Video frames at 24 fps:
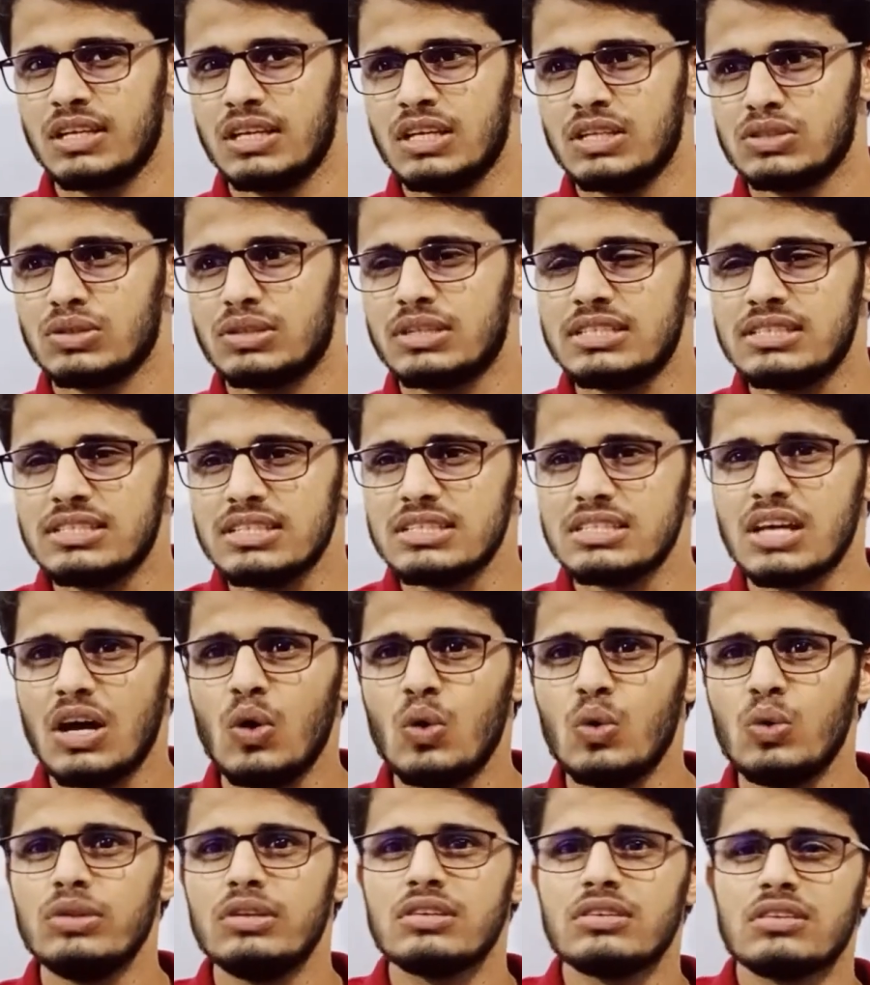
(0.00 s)
So this is
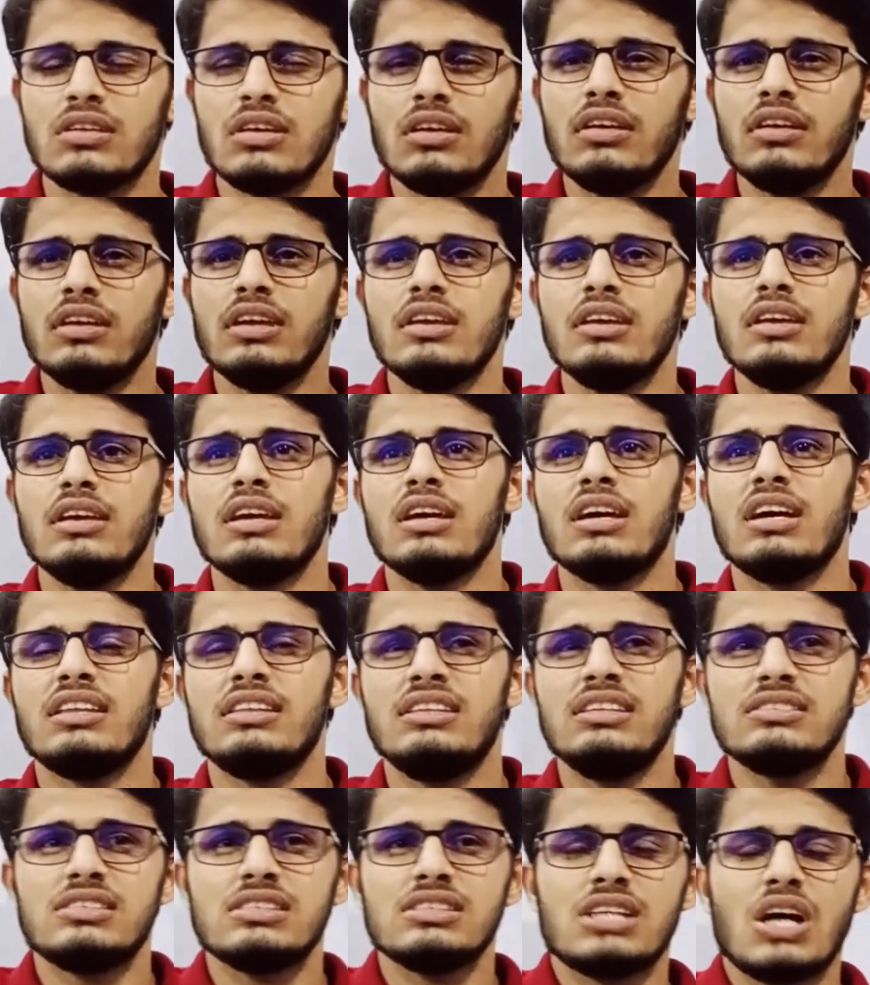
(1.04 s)
how the theory,
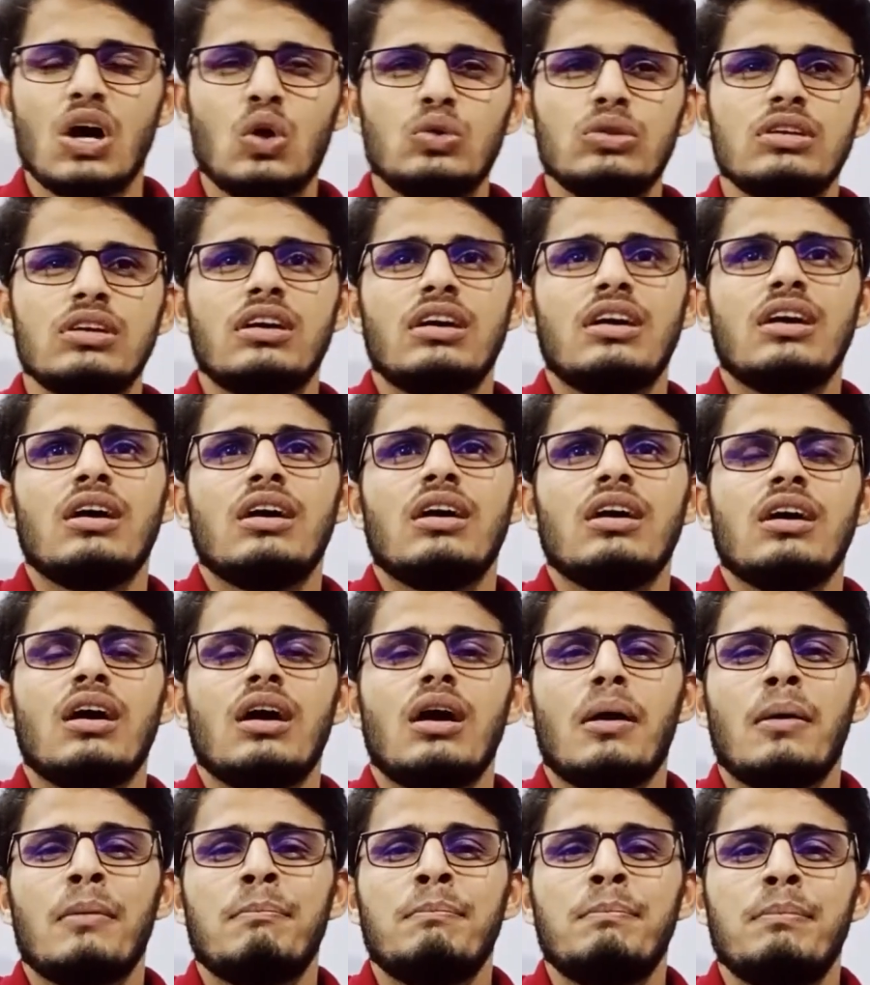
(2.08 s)
this is how
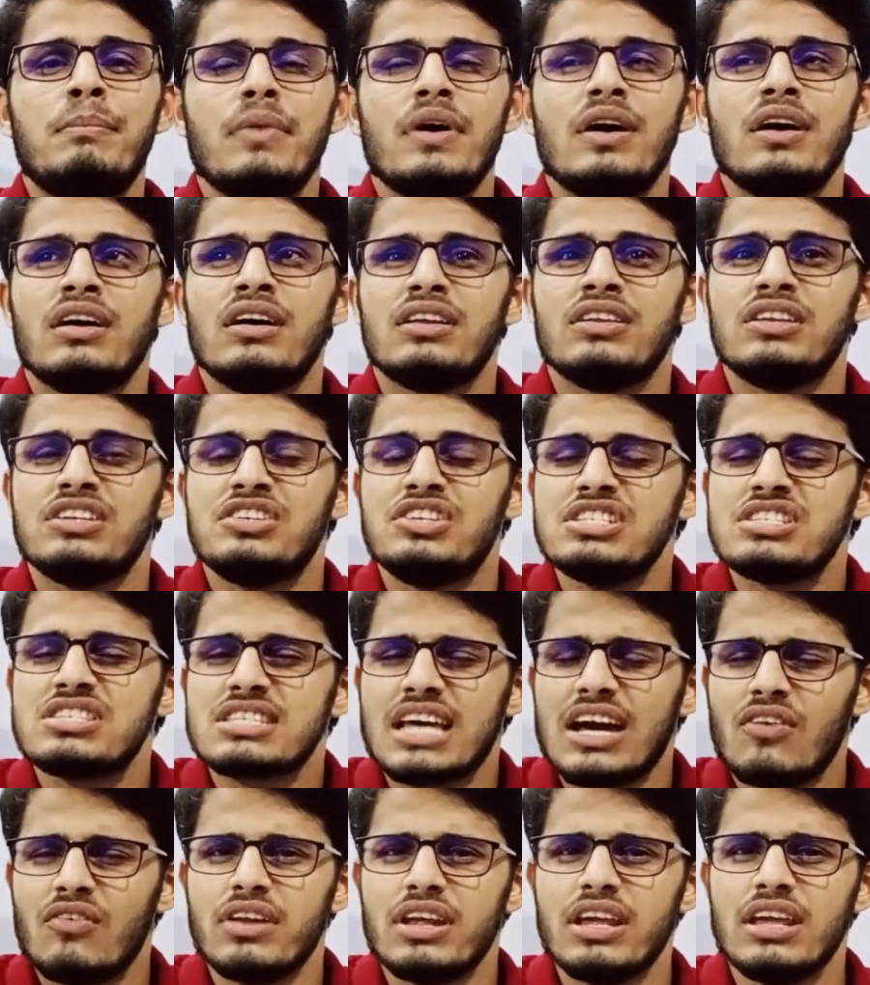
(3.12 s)
the
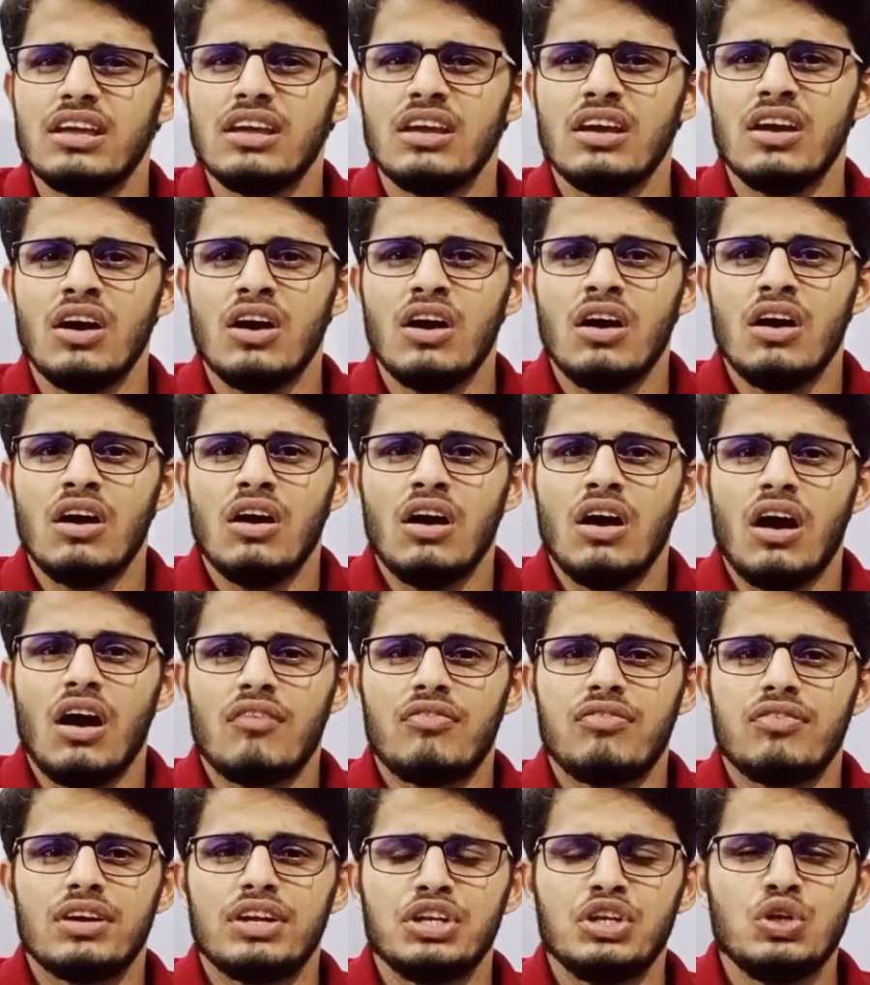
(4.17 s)
discovery
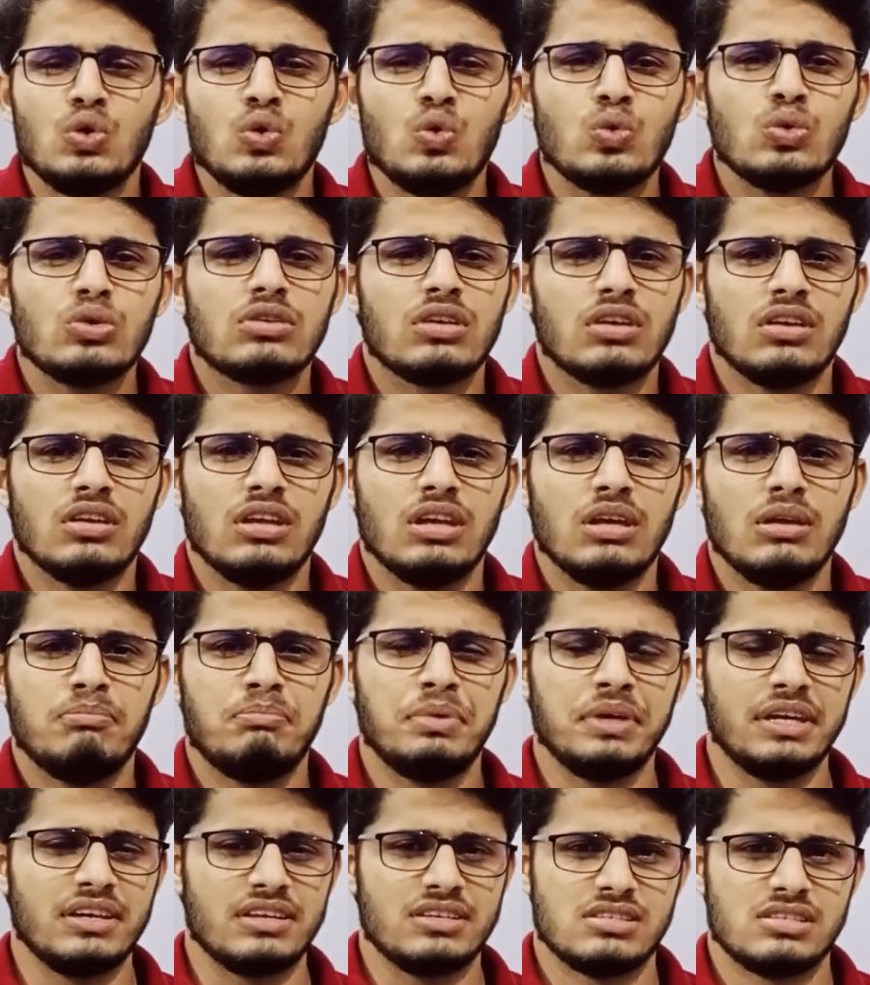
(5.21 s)
of a new theory
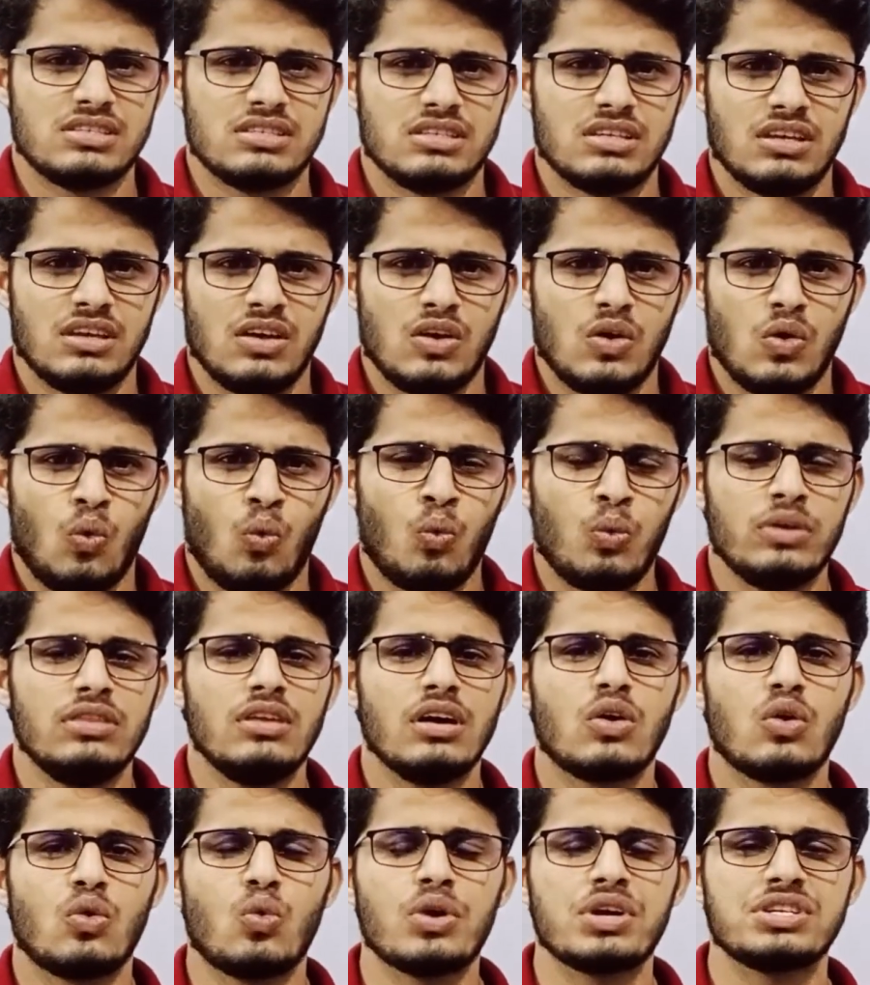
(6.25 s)
begins, with a
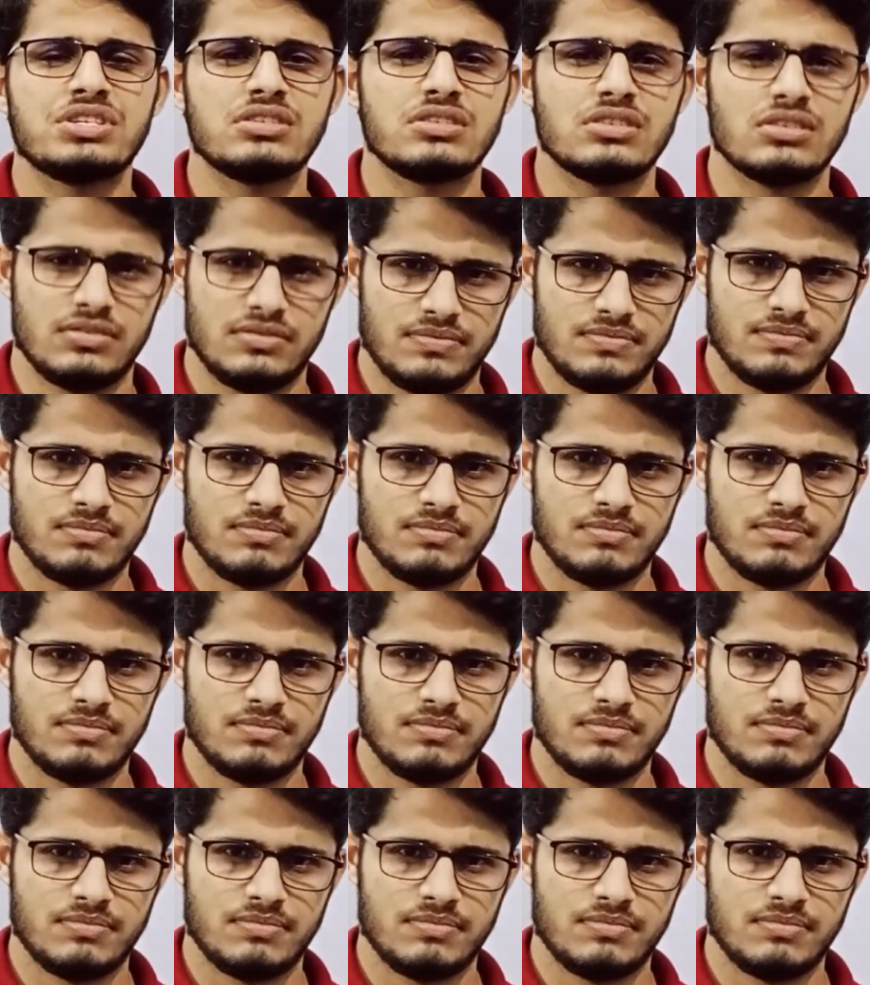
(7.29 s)
question.